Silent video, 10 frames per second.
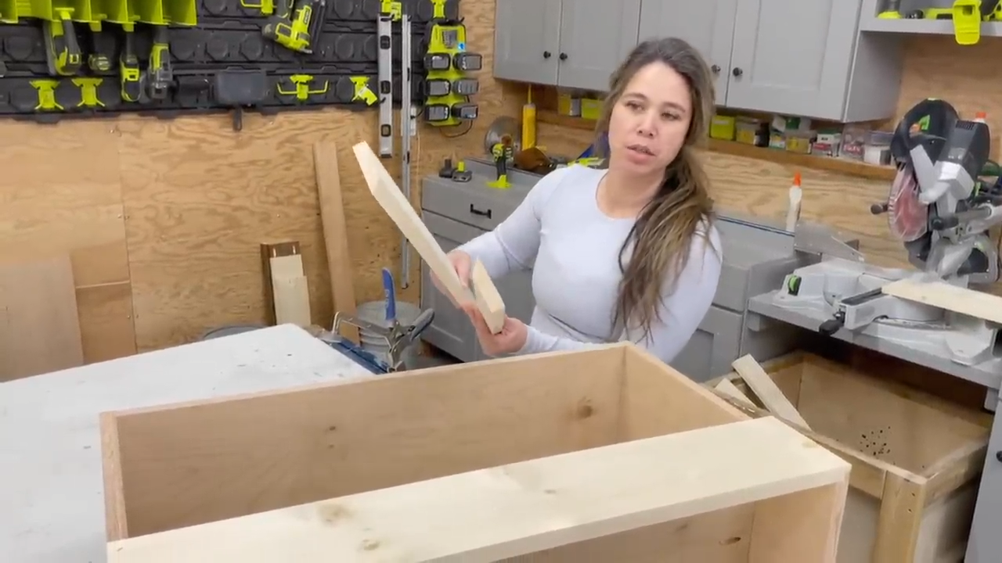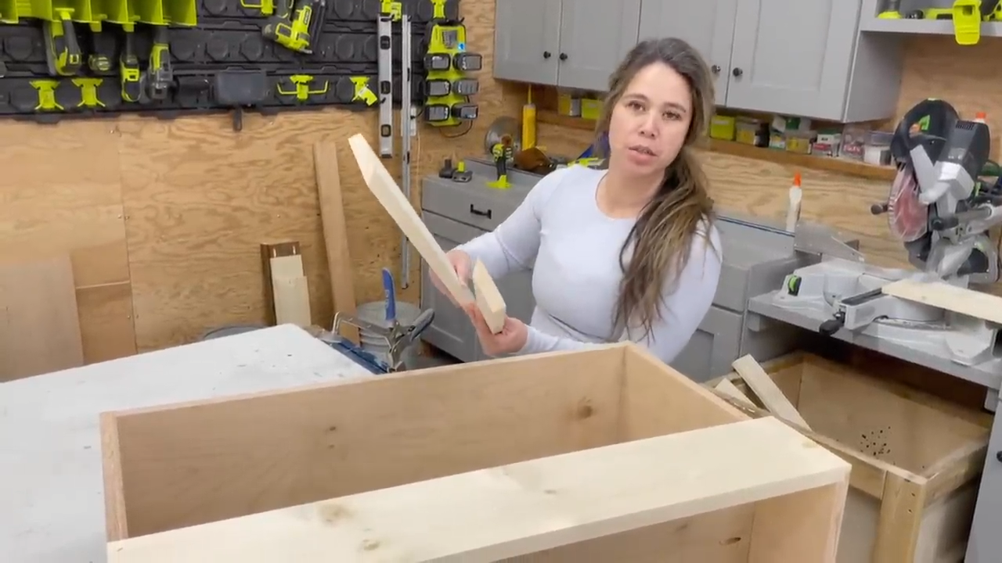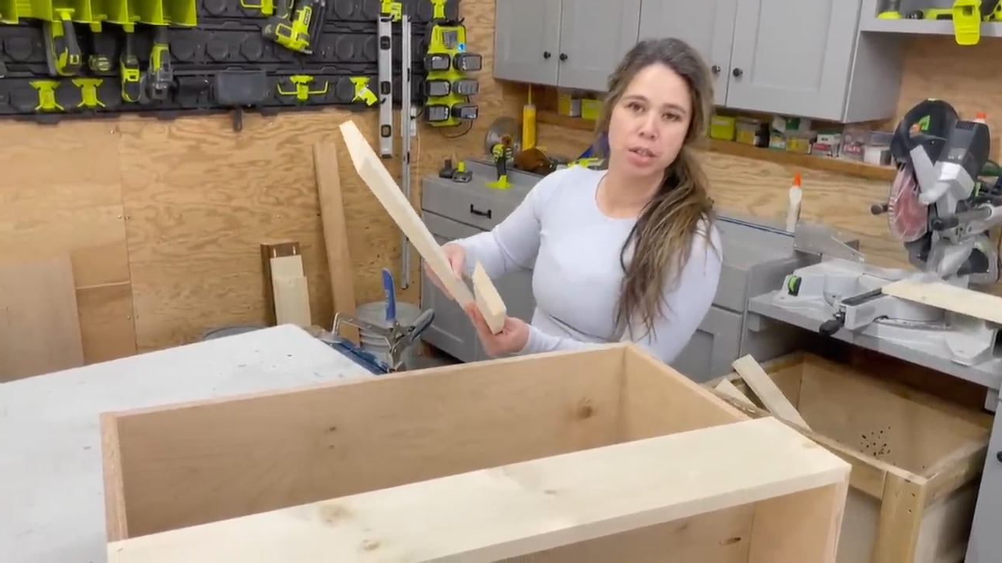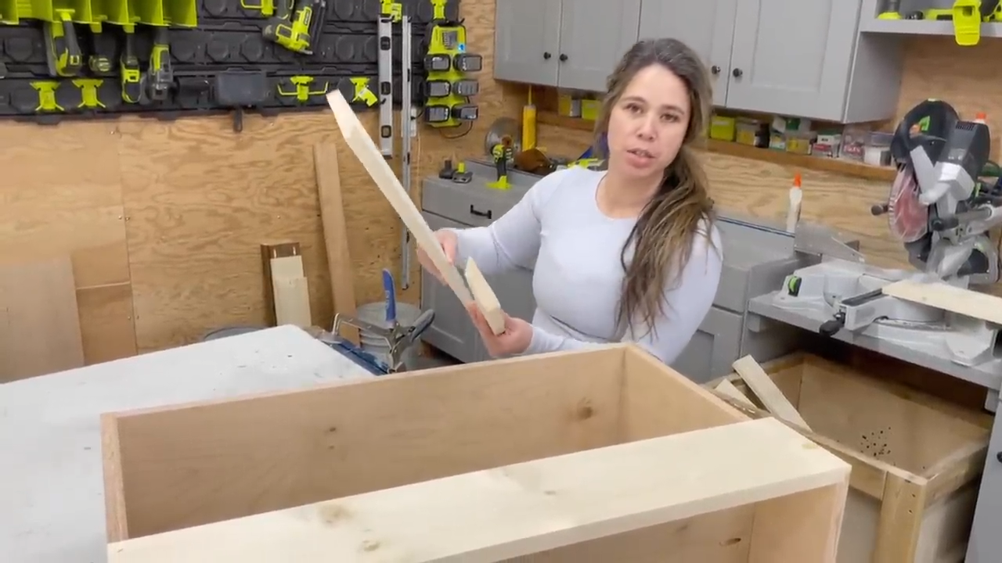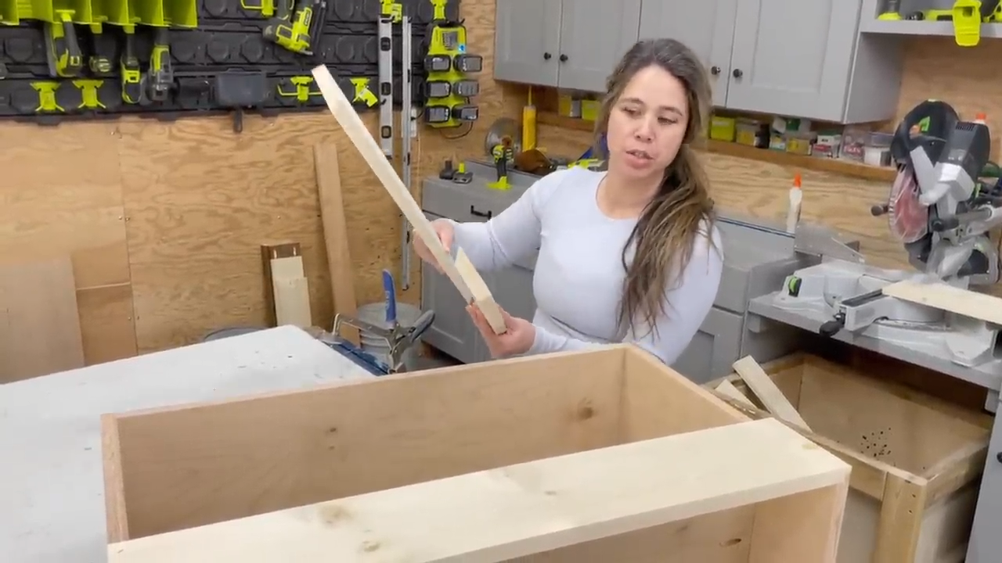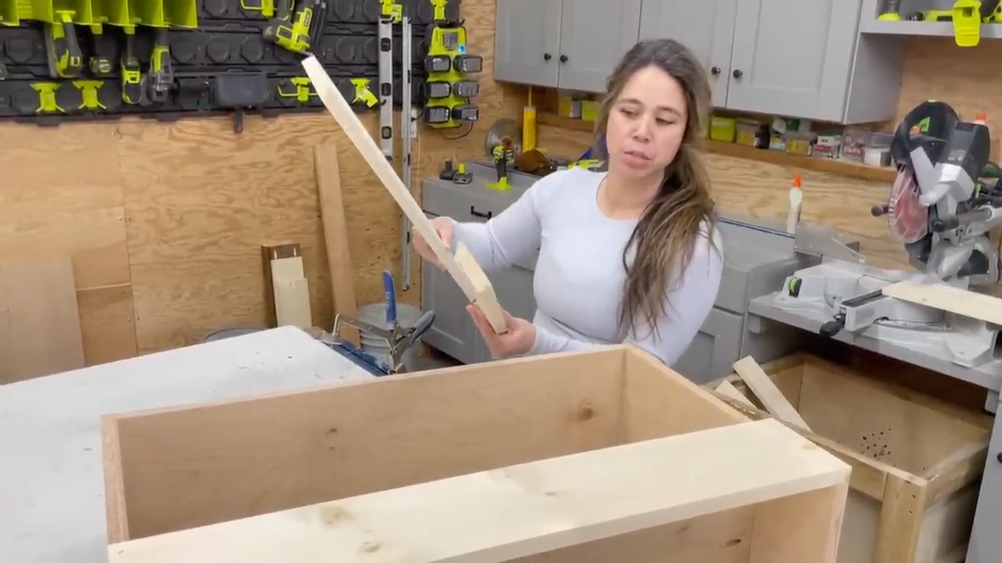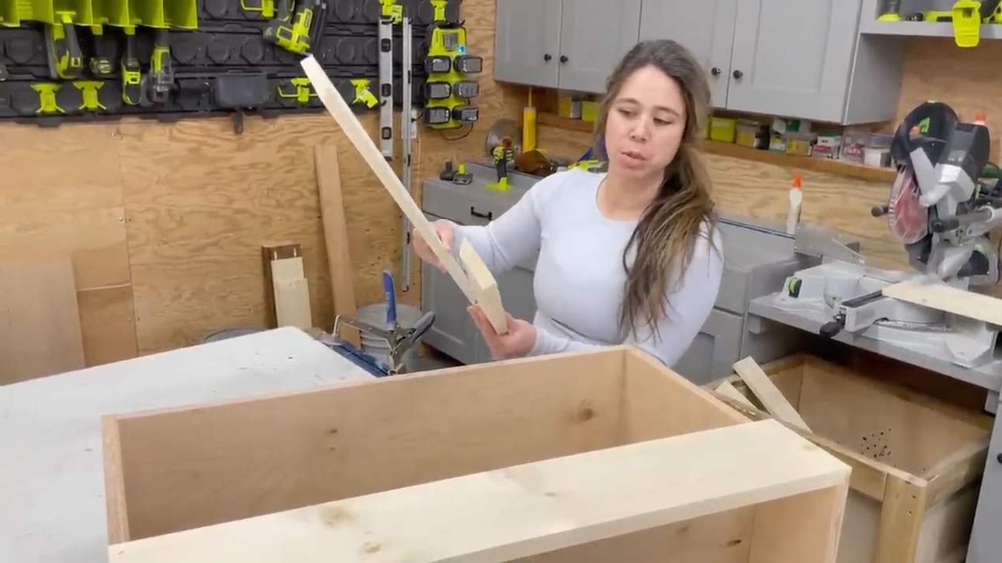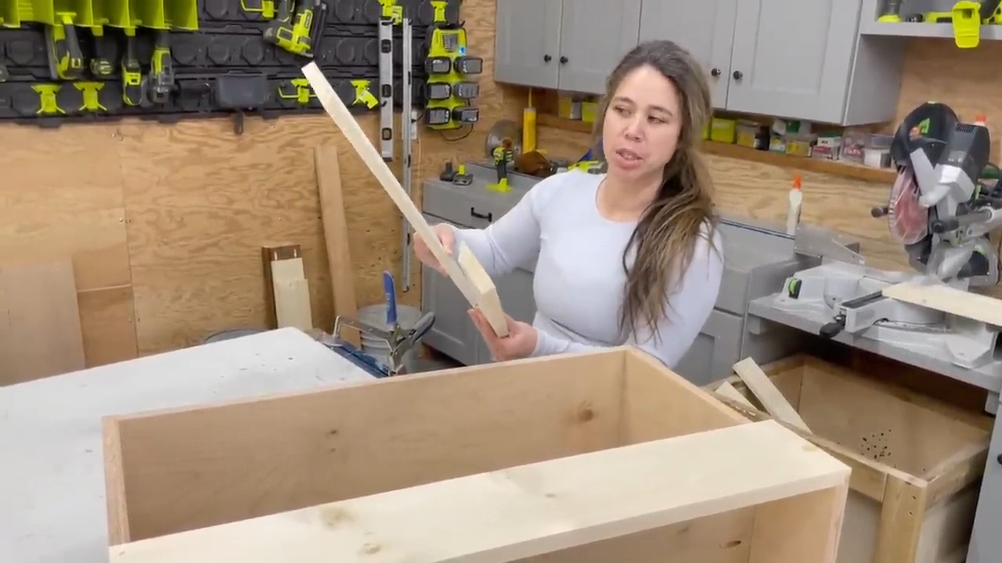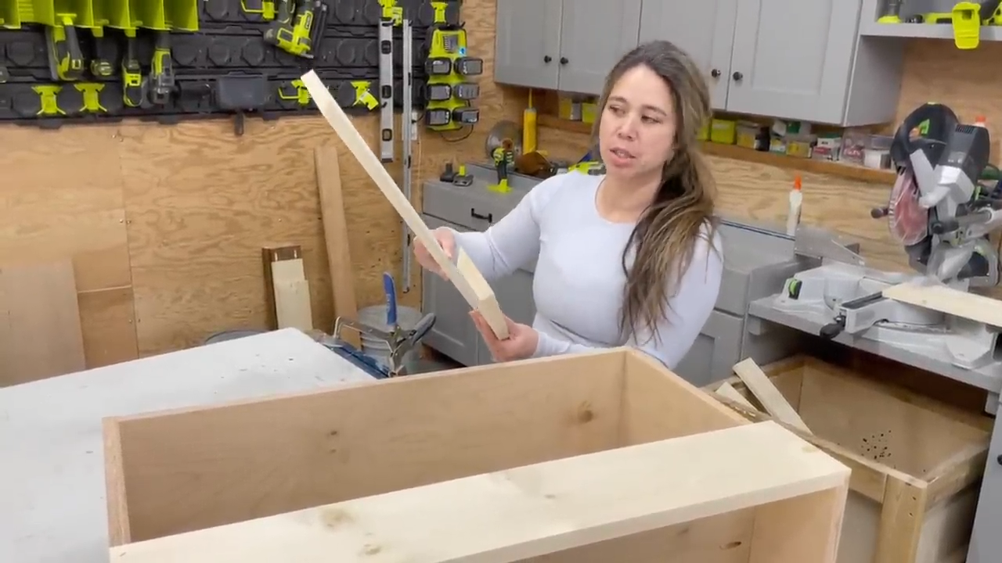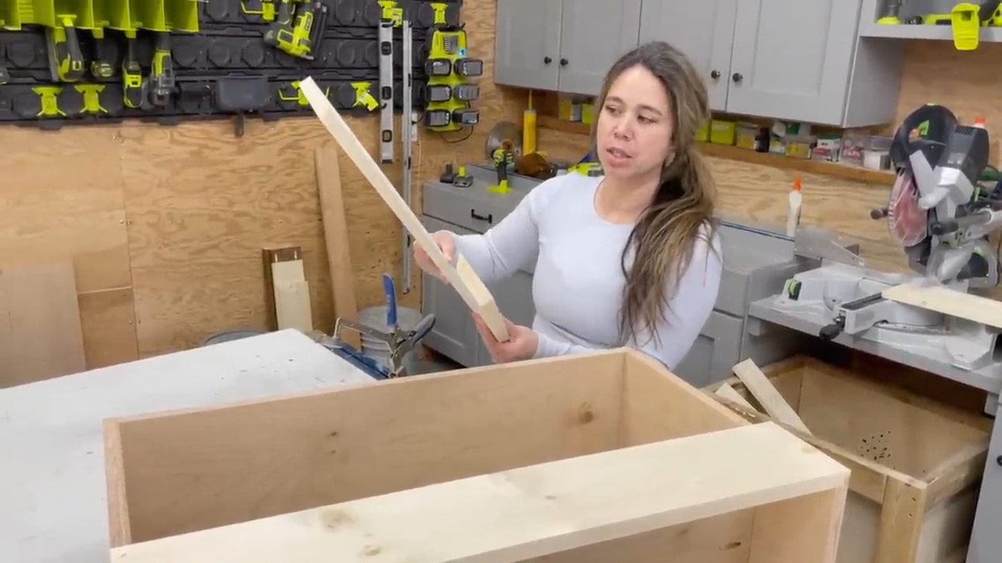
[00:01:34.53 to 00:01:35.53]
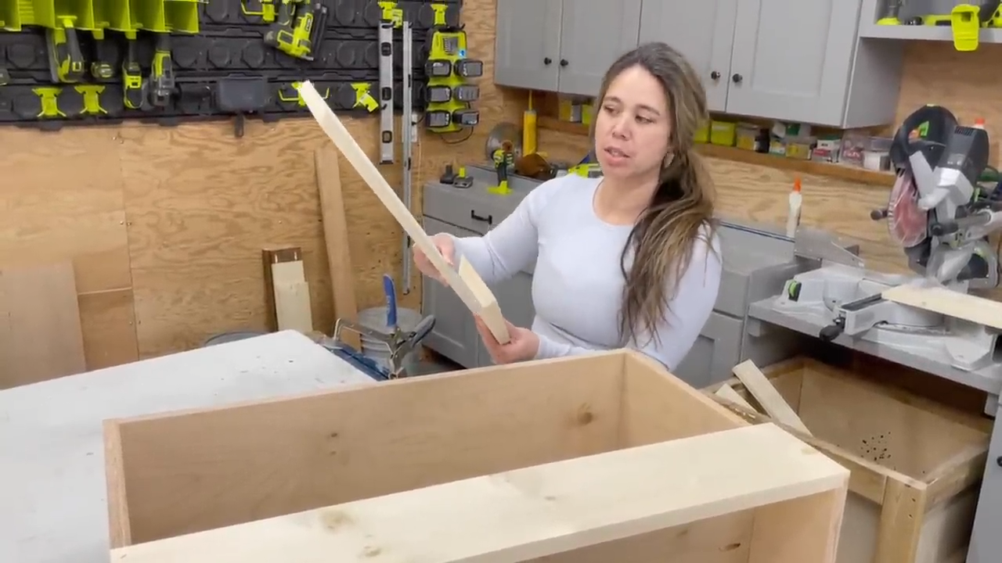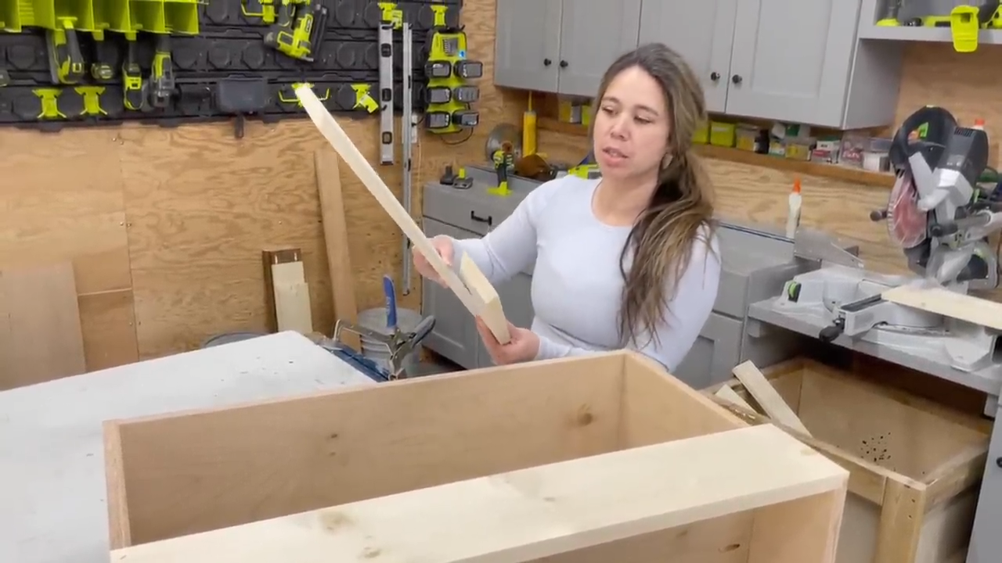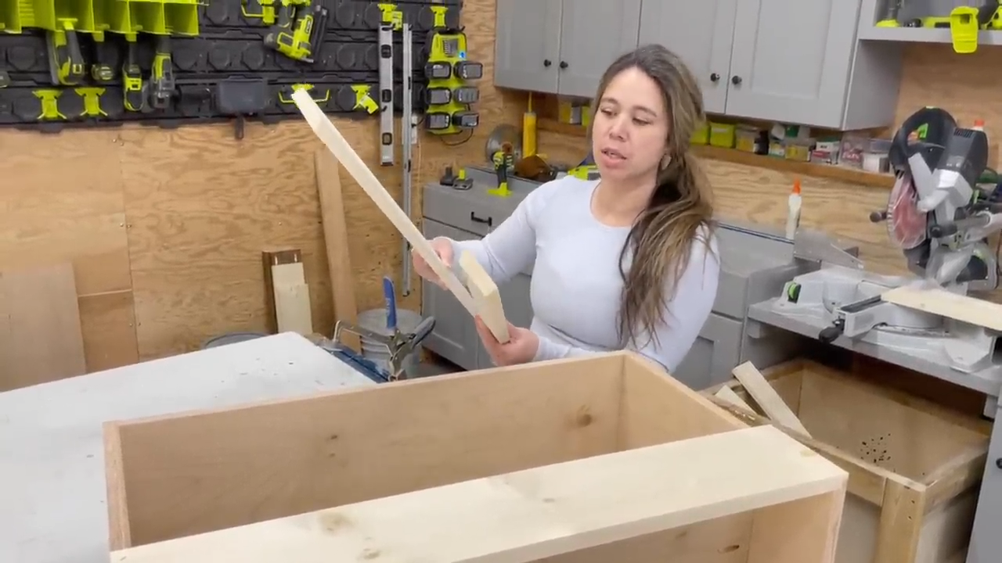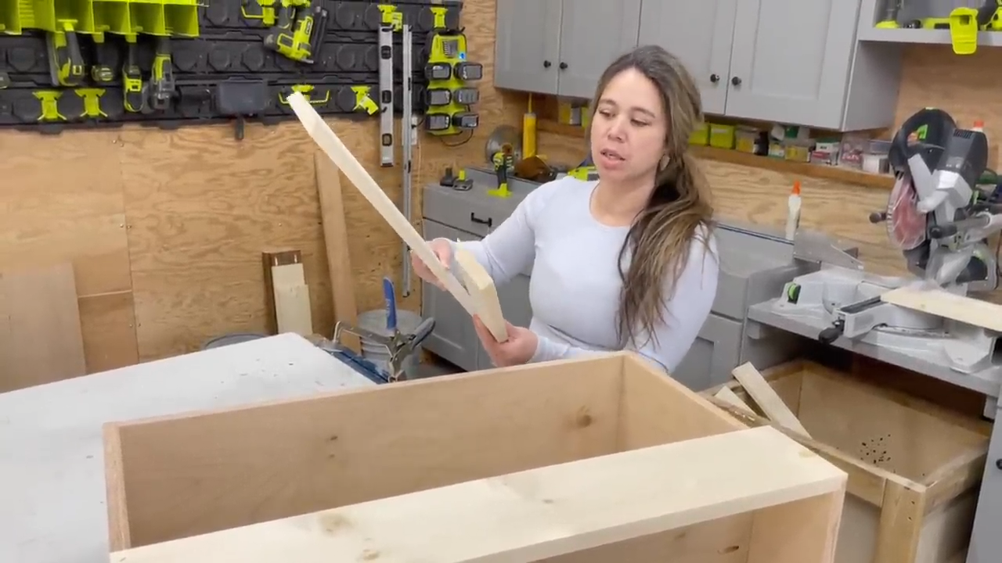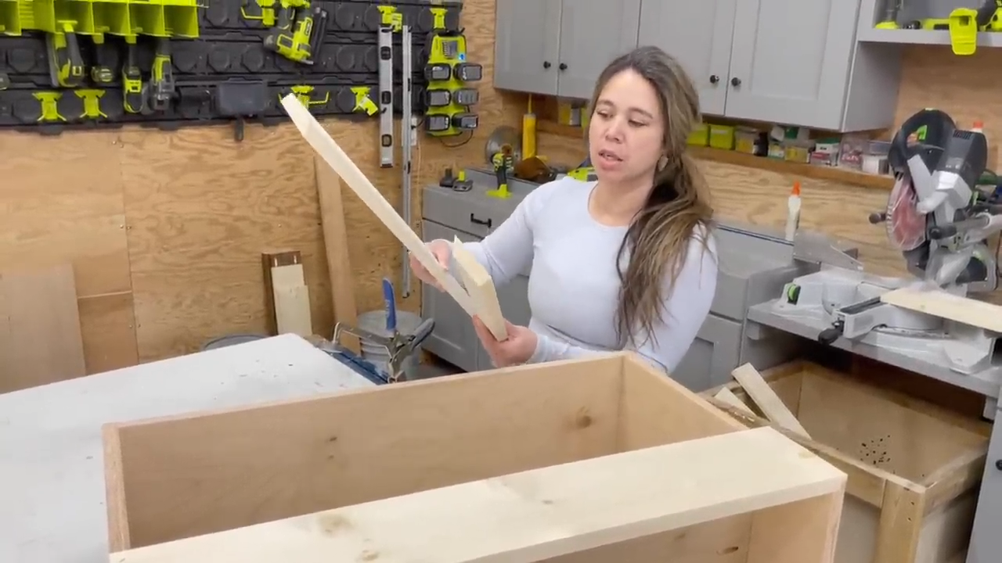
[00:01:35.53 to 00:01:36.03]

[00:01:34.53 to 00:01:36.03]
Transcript: You can see the two pieces.